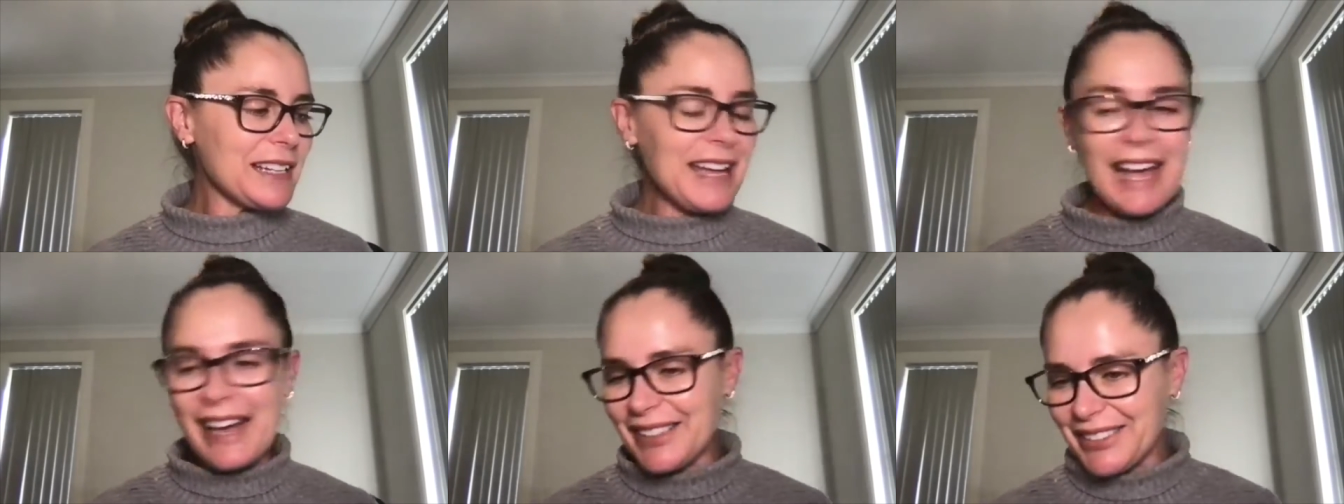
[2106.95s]

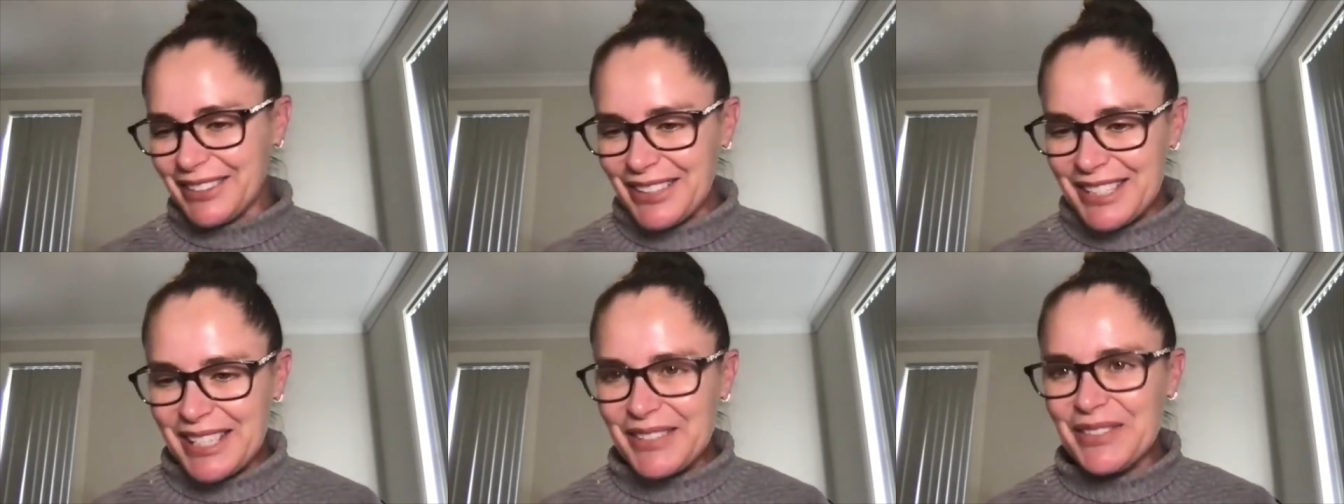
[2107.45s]
Now I've
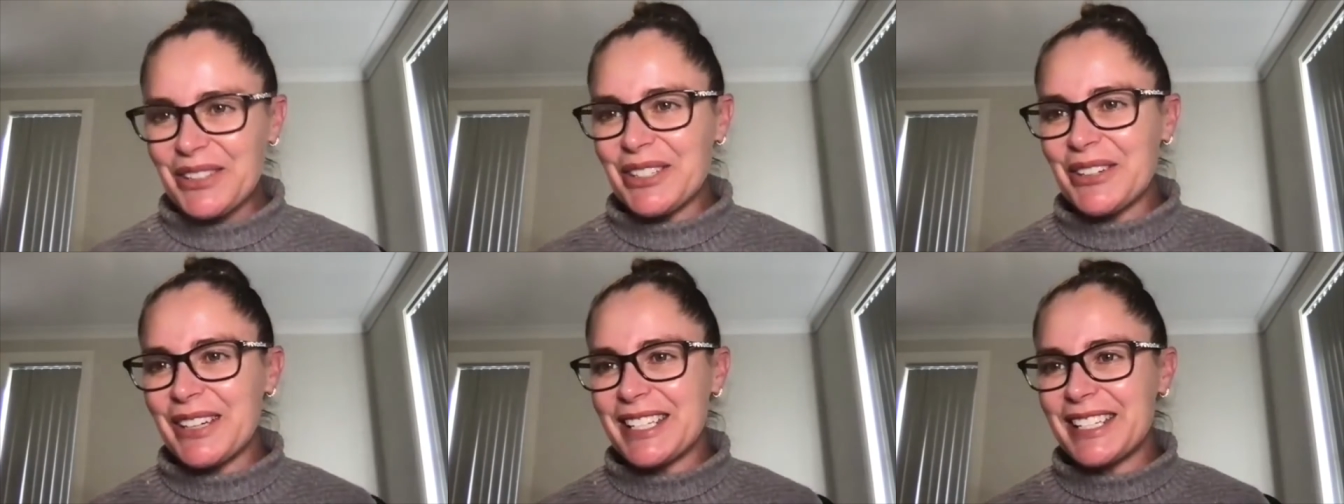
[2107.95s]
got some
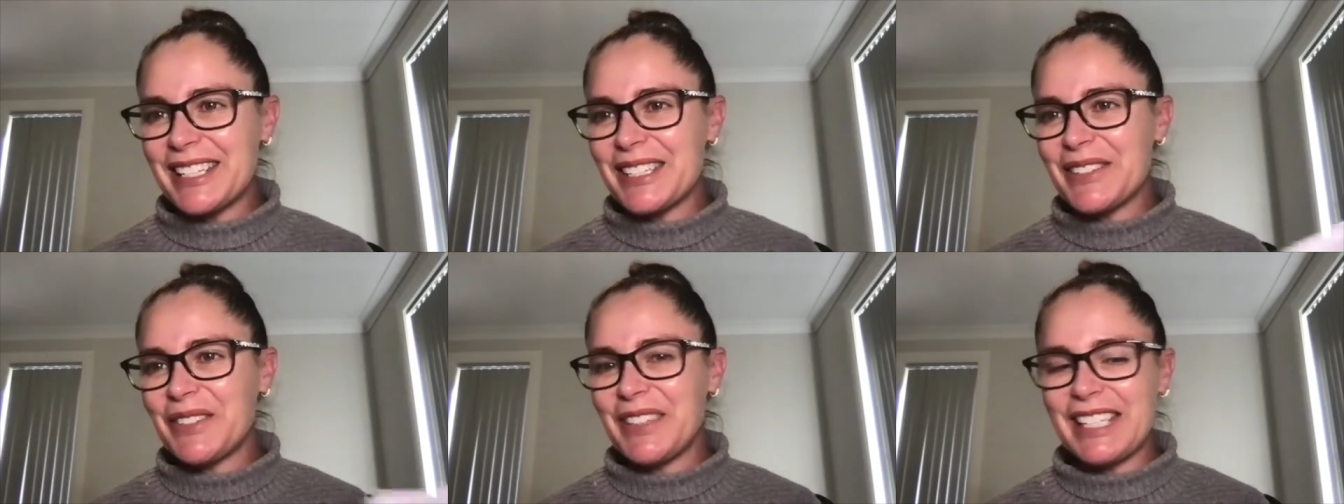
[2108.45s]
good questions
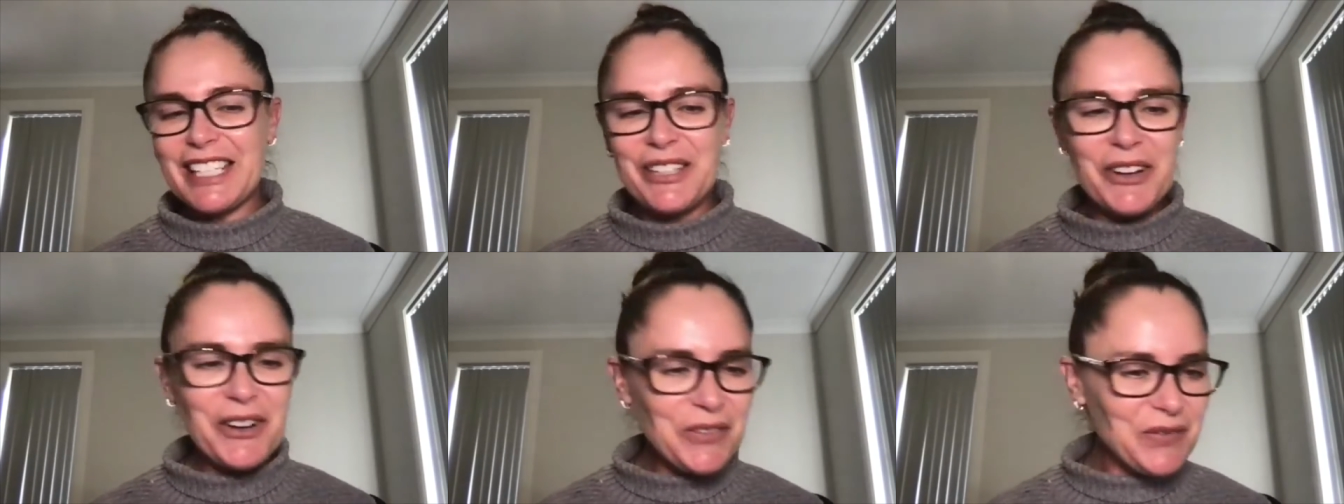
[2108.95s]
to finish
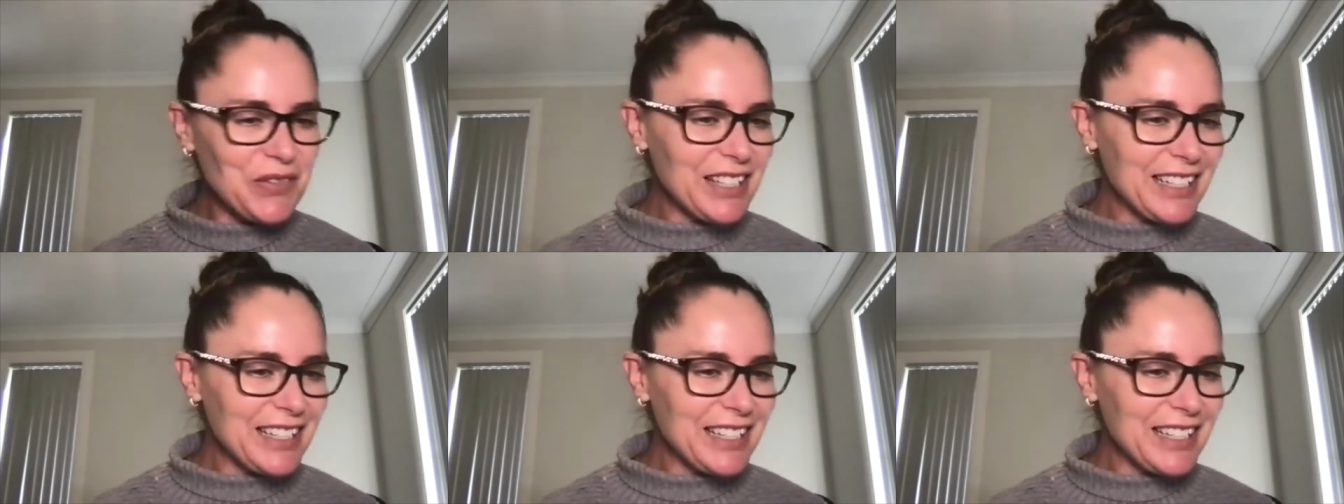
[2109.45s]
off.